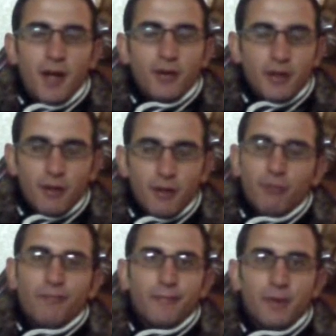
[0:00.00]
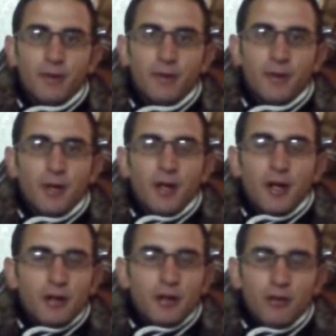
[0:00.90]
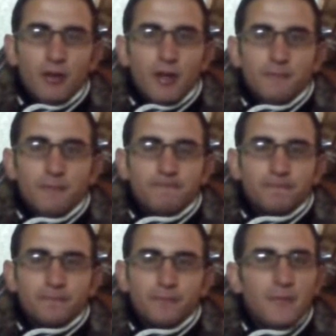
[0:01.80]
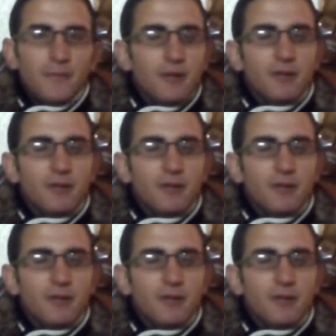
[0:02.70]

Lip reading: where is the land found,